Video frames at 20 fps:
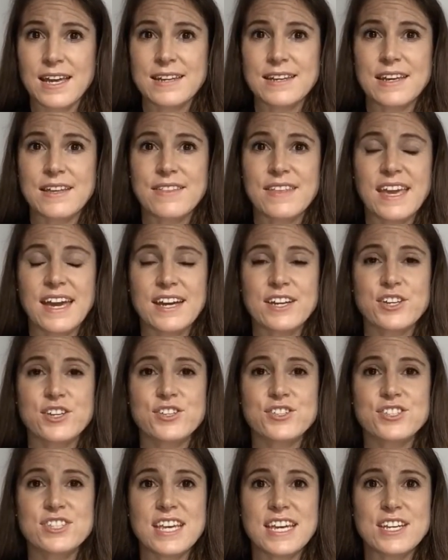Now the
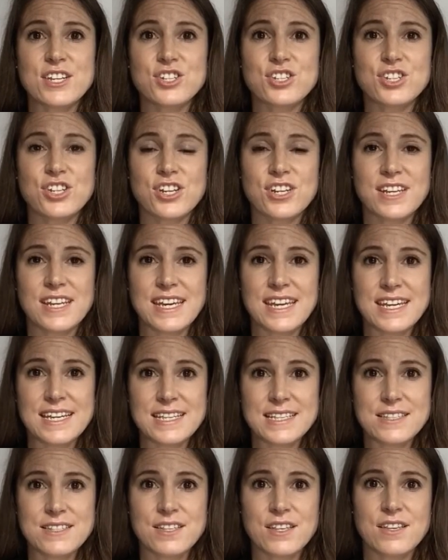accusation
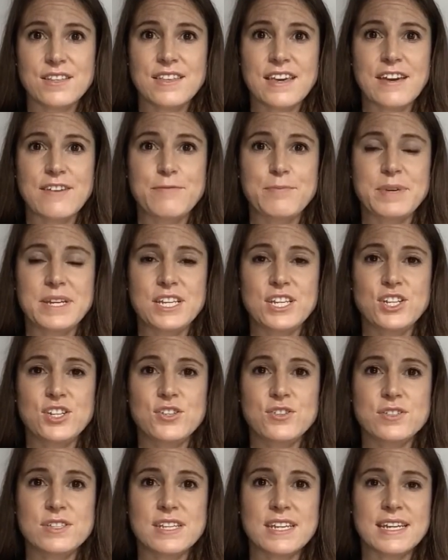is that they've been
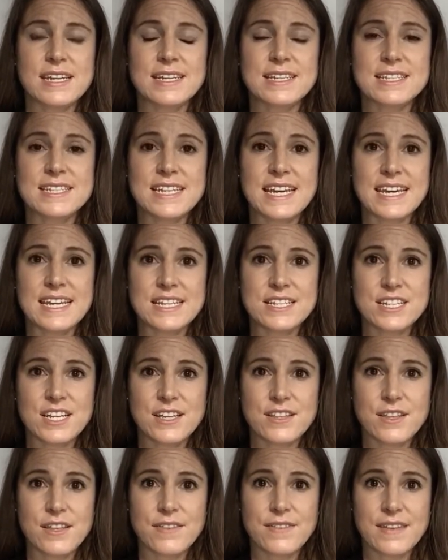using
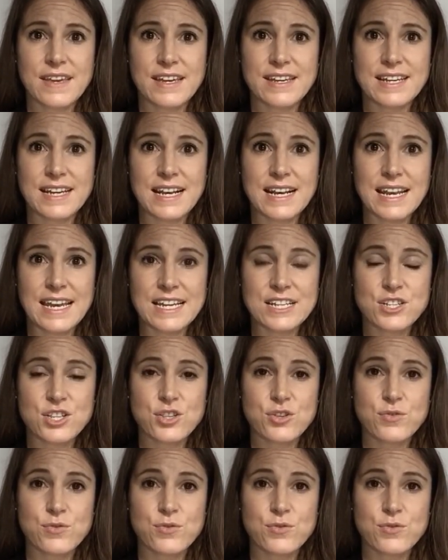data that they collect